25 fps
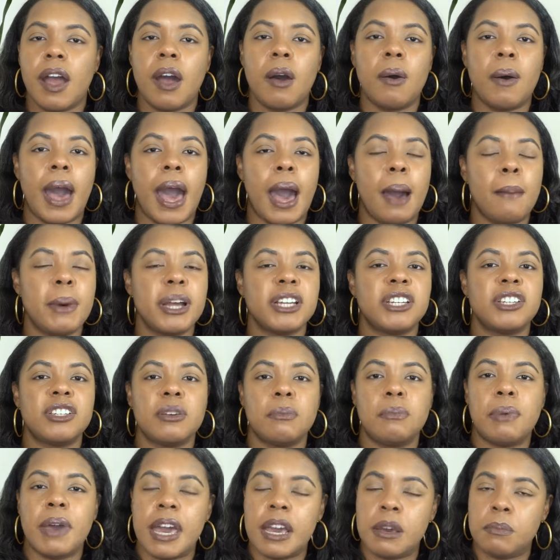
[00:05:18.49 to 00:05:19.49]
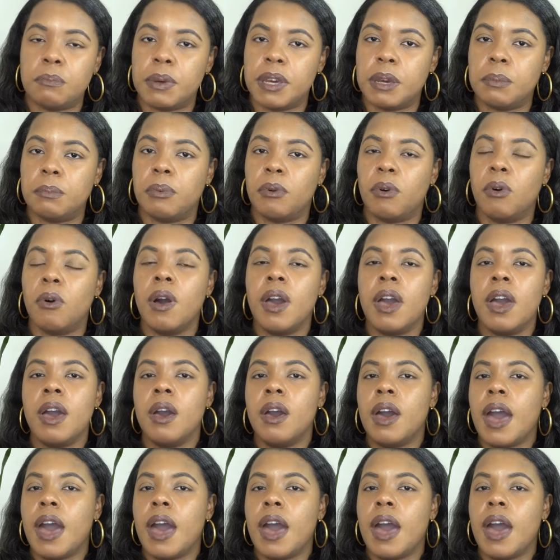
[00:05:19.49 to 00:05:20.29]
out how much to pay people,